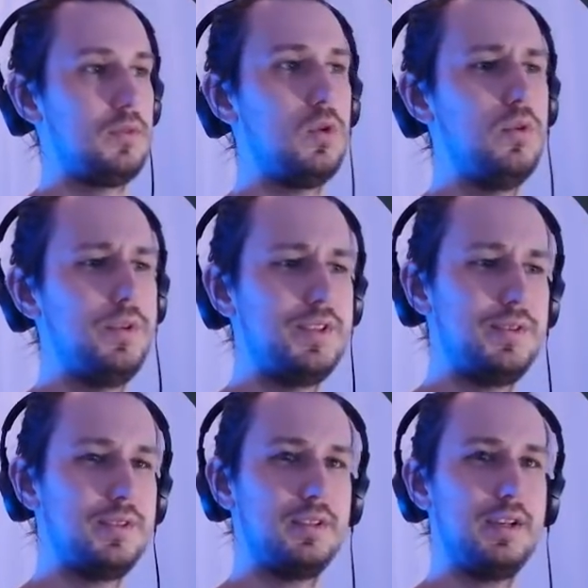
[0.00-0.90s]
Ooh, he's
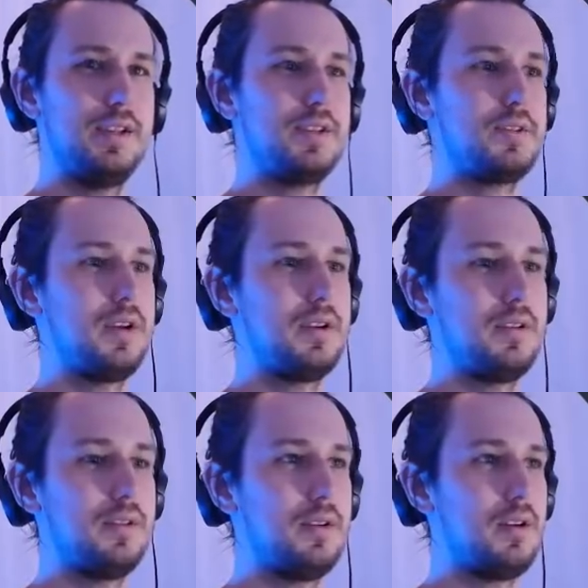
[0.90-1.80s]
using the Lightning Strike
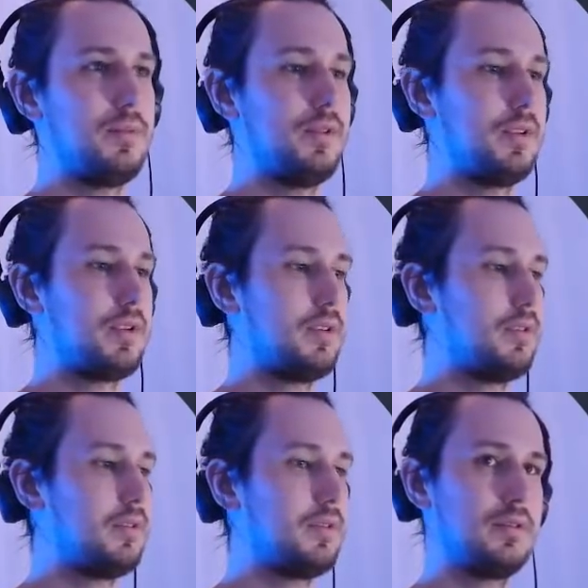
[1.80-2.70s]
on the Armor Lurker.
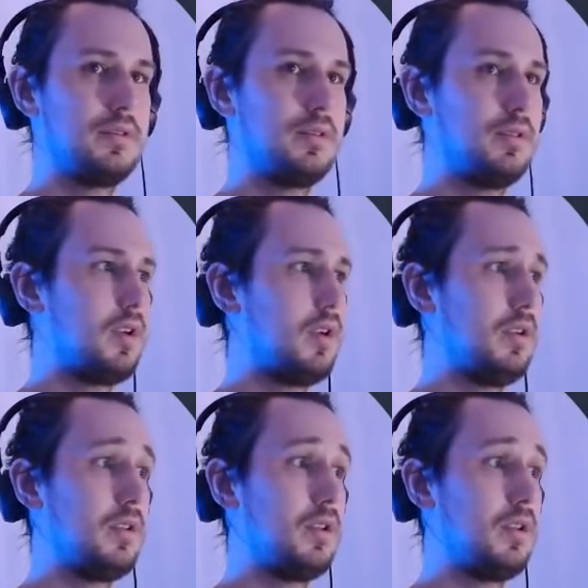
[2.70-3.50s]
Okay.